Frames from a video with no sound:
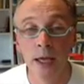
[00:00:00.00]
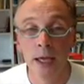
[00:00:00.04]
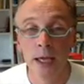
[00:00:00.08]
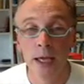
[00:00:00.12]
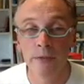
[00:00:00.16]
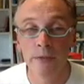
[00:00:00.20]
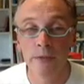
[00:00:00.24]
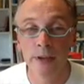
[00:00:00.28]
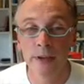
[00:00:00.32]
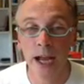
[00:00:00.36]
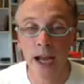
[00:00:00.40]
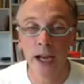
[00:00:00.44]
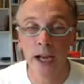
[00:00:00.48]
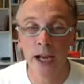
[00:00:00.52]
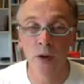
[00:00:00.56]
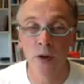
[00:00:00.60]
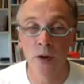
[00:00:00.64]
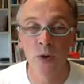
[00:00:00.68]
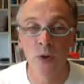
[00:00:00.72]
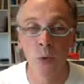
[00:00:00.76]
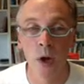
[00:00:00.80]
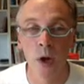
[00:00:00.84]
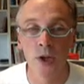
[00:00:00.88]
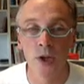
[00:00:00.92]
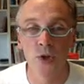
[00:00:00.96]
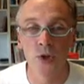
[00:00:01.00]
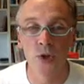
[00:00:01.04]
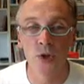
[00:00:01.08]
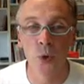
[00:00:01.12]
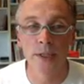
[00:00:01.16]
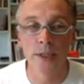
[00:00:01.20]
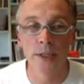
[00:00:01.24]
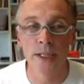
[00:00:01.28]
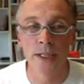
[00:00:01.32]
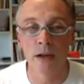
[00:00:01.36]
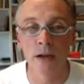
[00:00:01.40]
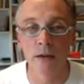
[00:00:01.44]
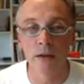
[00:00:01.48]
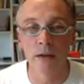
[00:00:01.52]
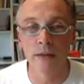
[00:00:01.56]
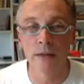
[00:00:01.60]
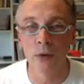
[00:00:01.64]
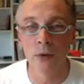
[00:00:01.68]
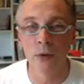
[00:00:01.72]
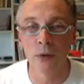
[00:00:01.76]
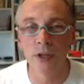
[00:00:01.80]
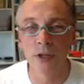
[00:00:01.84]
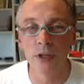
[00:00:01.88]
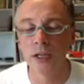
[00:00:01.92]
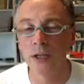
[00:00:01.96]
If it had only 1 joint, then I
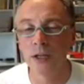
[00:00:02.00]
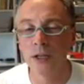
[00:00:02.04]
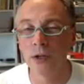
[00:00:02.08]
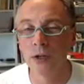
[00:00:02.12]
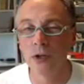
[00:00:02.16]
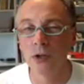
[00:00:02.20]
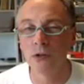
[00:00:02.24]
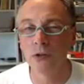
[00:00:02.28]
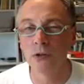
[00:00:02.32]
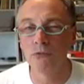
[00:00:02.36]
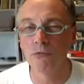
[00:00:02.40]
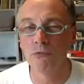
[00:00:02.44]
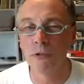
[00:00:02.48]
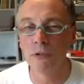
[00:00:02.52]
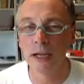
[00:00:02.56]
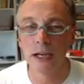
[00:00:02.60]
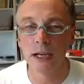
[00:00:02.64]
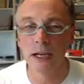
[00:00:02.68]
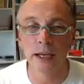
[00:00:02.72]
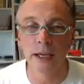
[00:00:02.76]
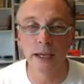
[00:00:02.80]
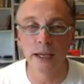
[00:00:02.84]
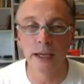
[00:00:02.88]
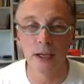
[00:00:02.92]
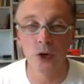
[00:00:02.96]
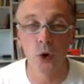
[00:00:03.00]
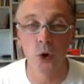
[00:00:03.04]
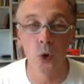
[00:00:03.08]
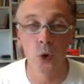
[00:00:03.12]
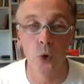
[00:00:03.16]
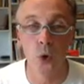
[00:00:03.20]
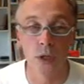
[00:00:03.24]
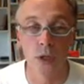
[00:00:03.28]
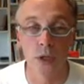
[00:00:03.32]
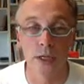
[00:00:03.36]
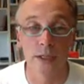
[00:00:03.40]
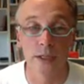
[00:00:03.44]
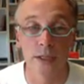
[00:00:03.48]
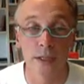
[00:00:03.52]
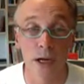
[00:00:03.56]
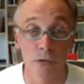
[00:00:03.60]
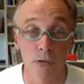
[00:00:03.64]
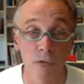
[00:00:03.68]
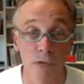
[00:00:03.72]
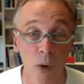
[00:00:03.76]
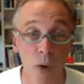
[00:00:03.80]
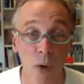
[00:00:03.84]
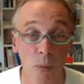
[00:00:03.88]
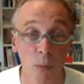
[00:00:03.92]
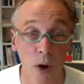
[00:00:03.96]
don't think you could really call it a
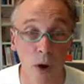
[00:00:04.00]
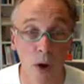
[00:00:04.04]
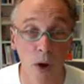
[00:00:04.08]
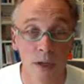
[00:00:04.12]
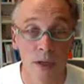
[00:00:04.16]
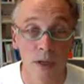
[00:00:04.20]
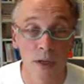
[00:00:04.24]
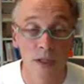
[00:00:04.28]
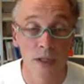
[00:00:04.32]
robot.